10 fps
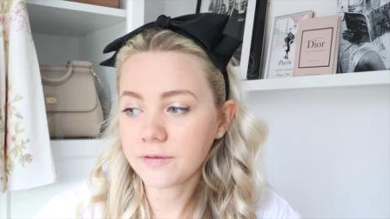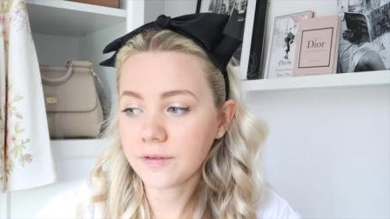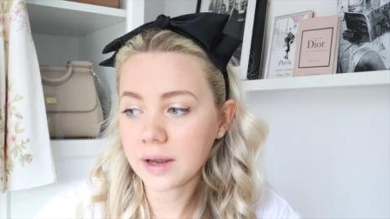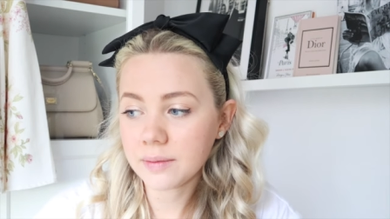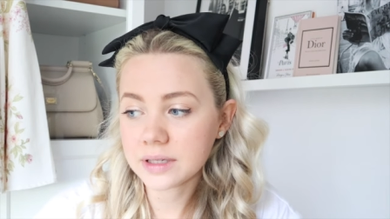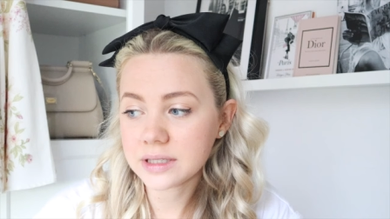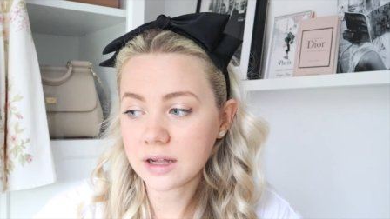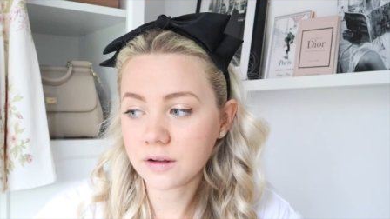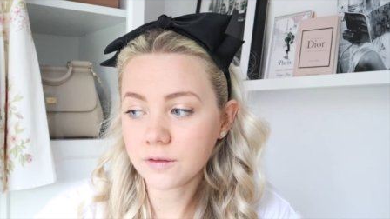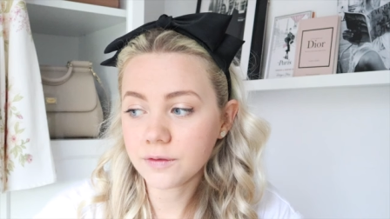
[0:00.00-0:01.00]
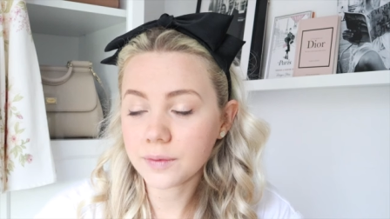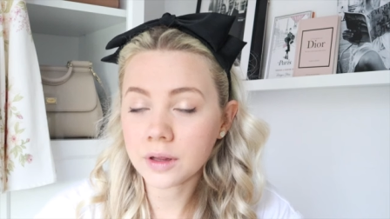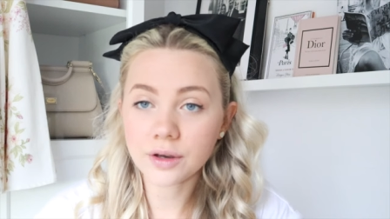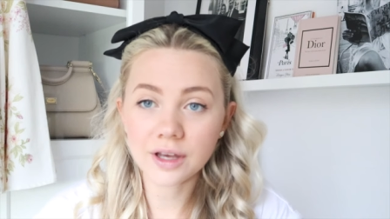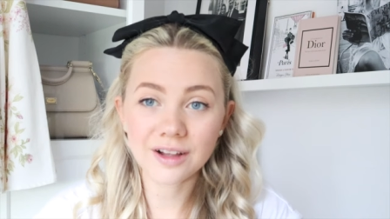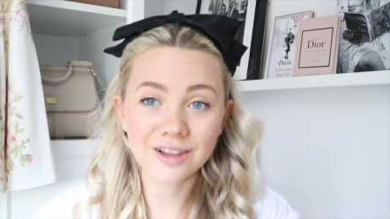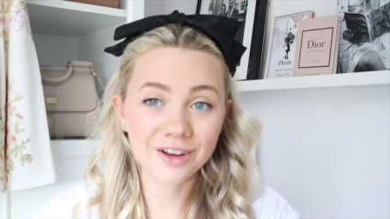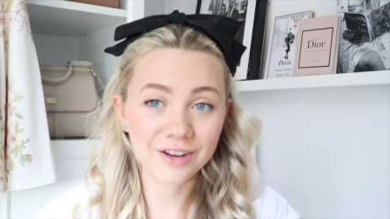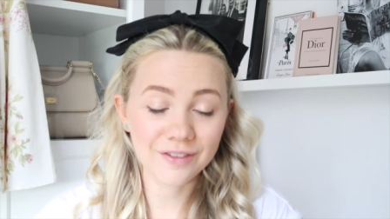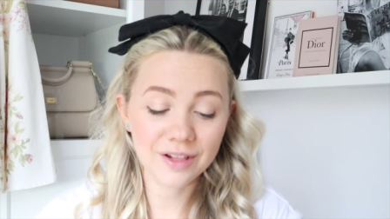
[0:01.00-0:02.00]
find myself looking a
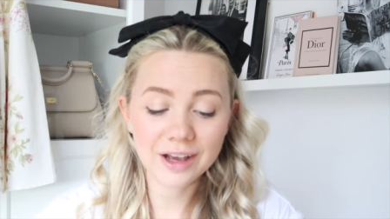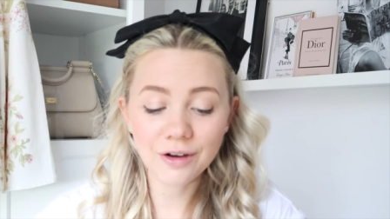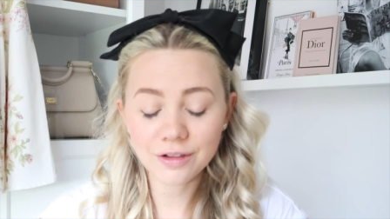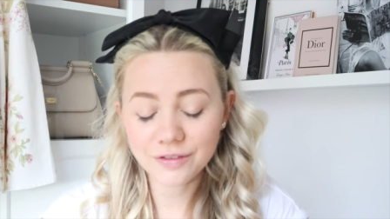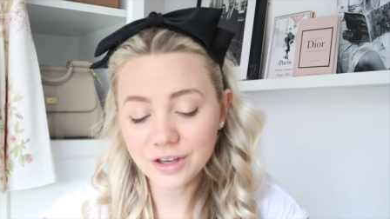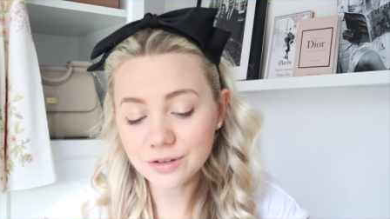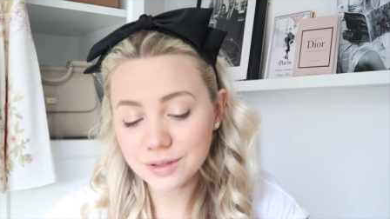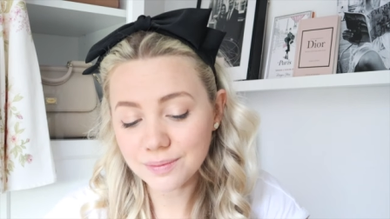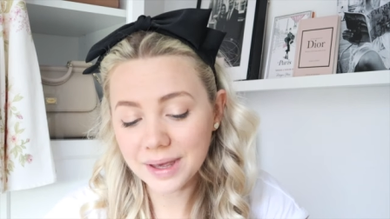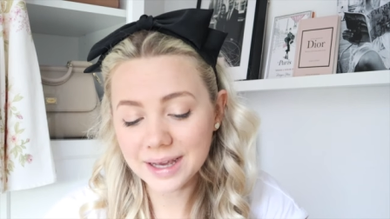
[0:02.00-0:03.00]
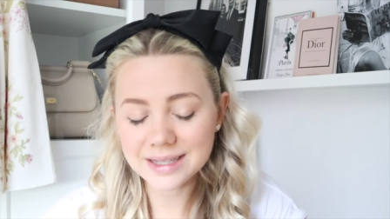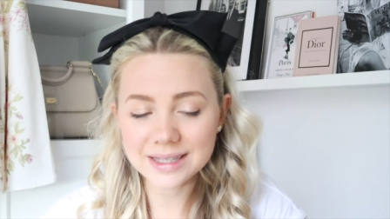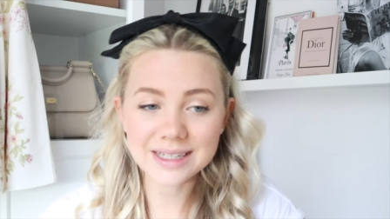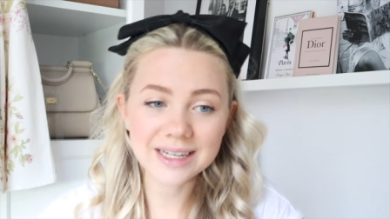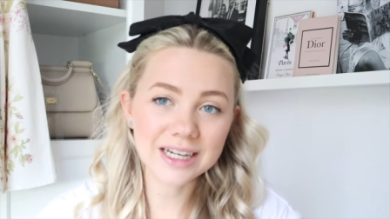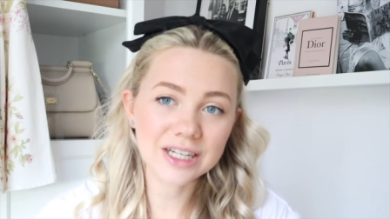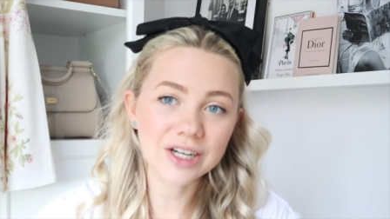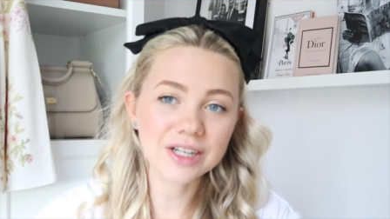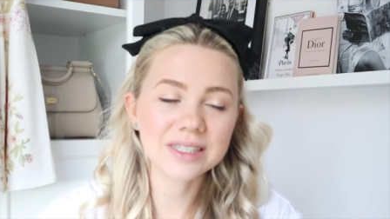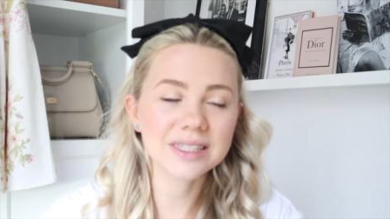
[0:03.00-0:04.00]
lot of like all of the autumn pics and
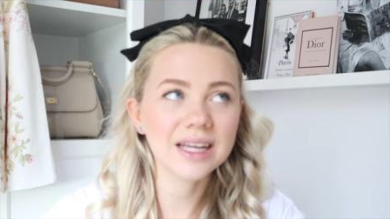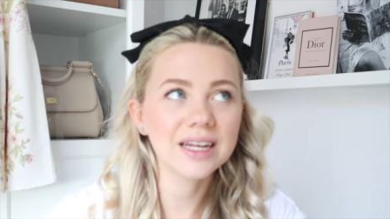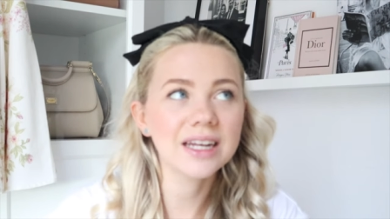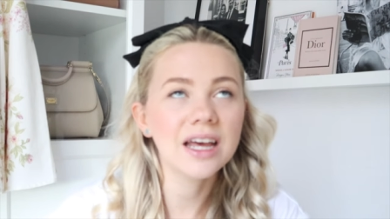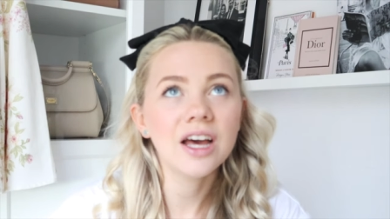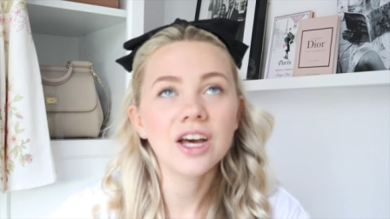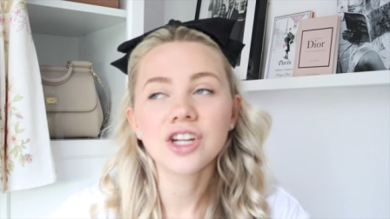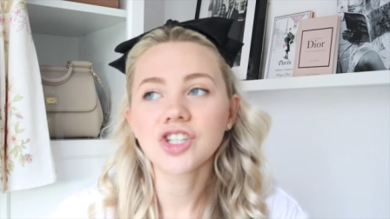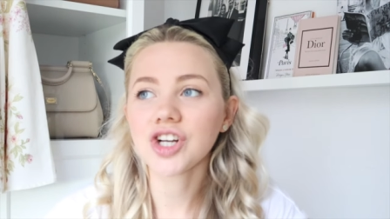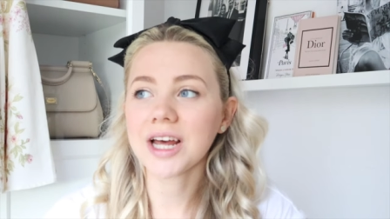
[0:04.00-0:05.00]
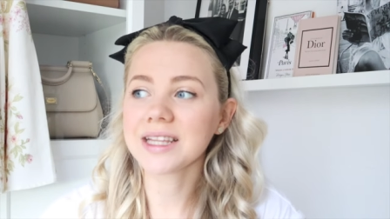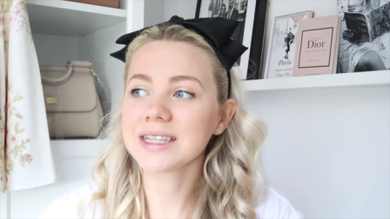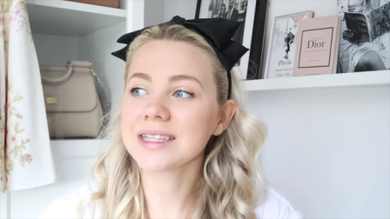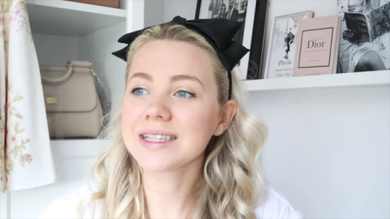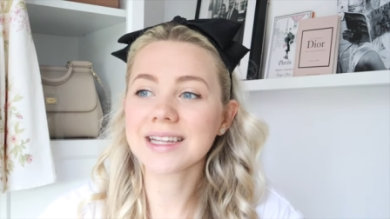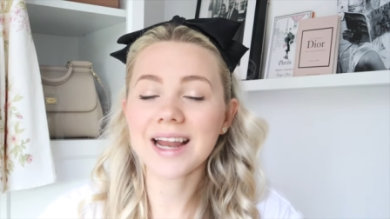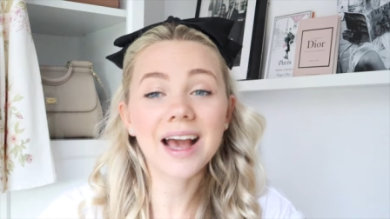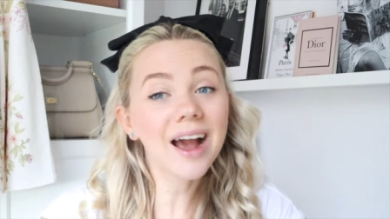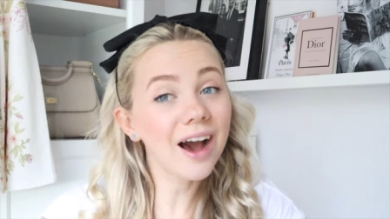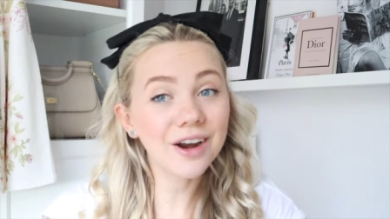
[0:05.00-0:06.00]
TikToks and trends, and
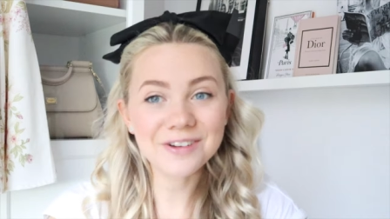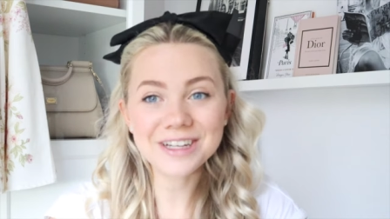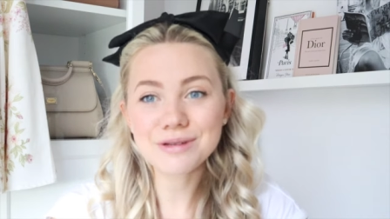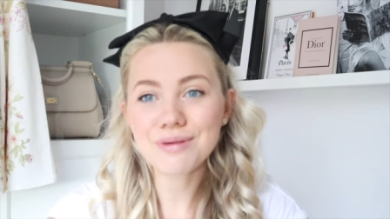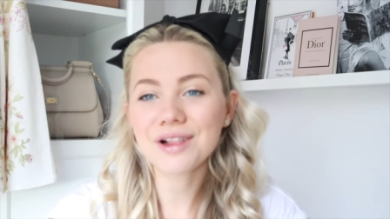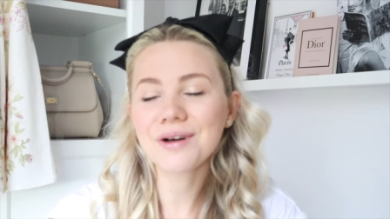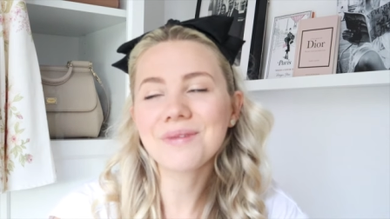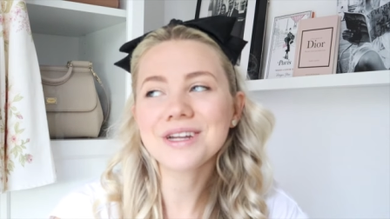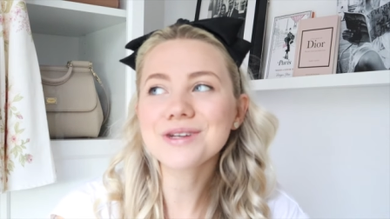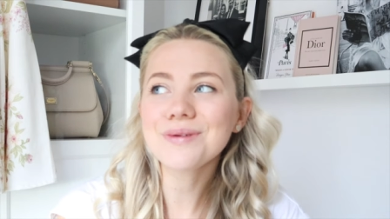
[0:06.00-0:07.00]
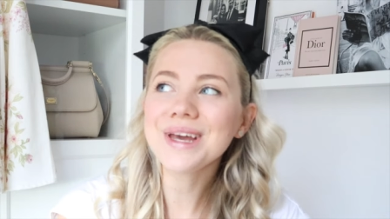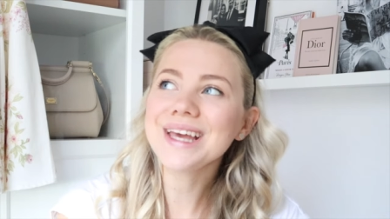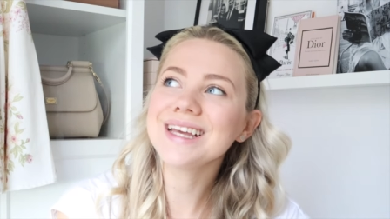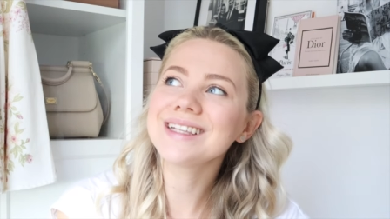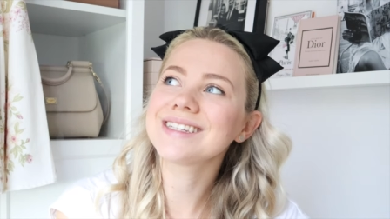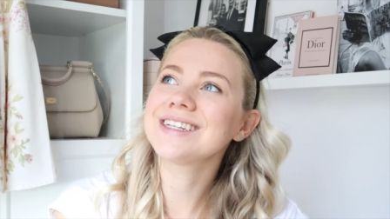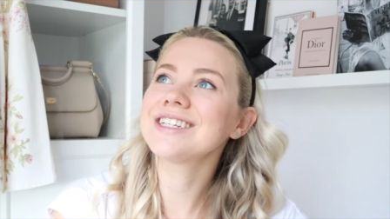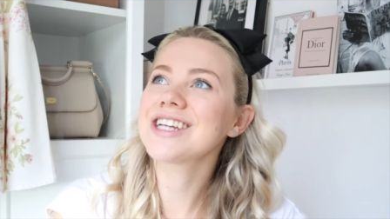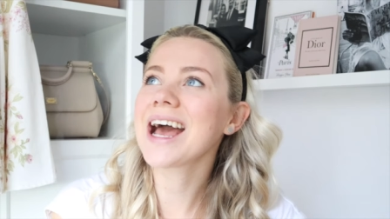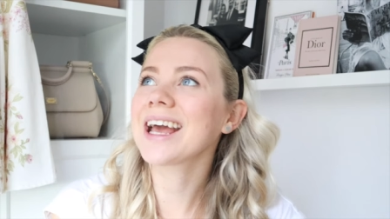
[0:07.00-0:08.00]
I can't wait to pull up my tweeds
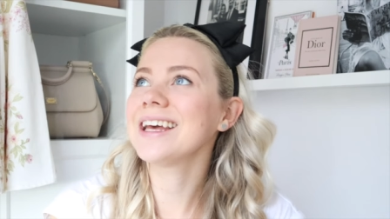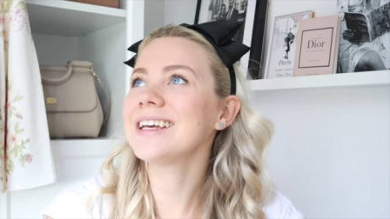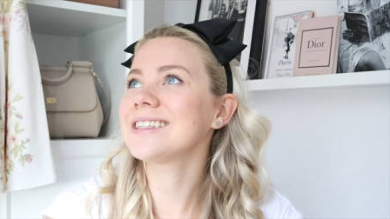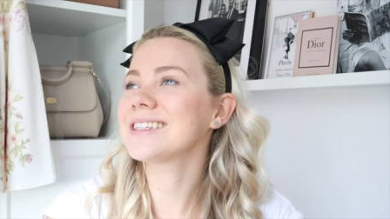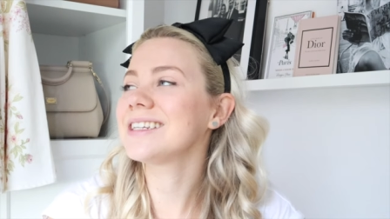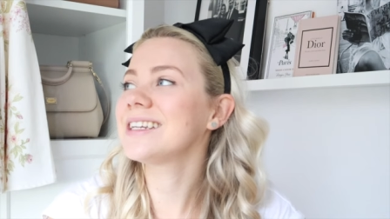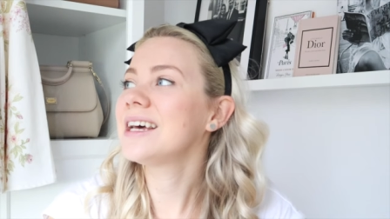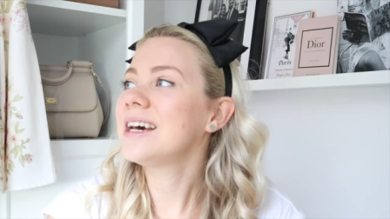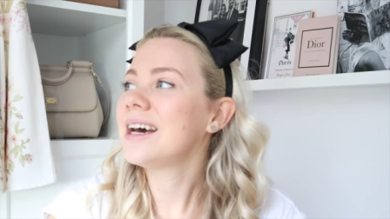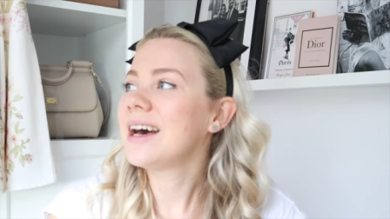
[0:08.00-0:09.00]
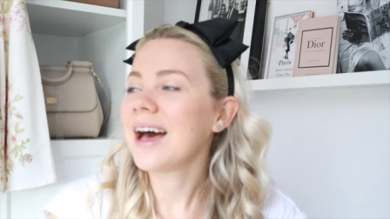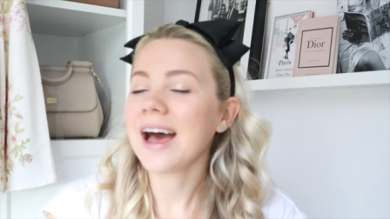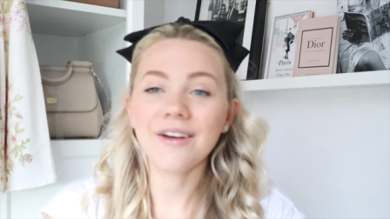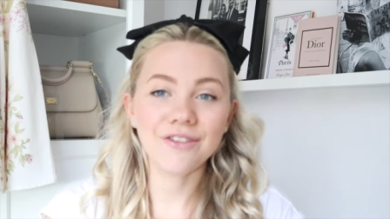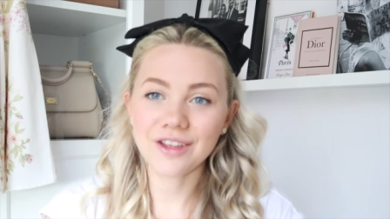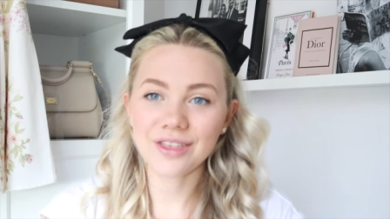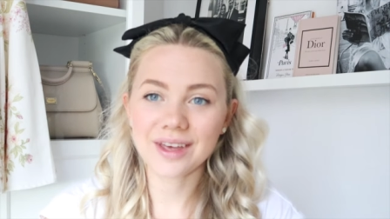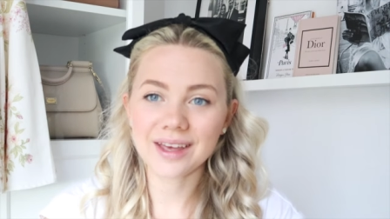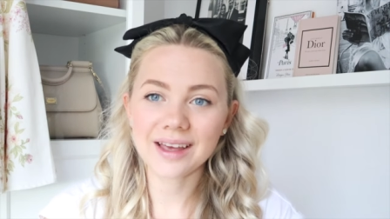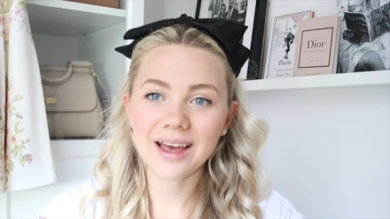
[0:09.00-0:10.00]
and jackets and
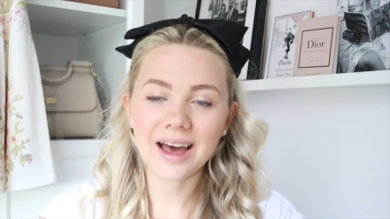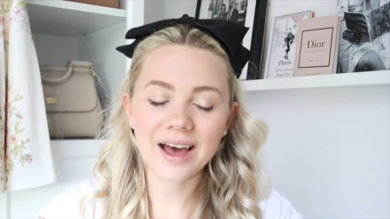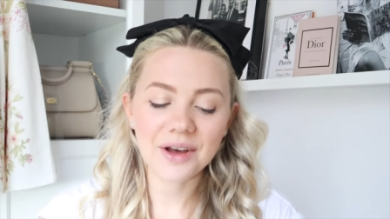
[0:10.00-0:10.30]
everything.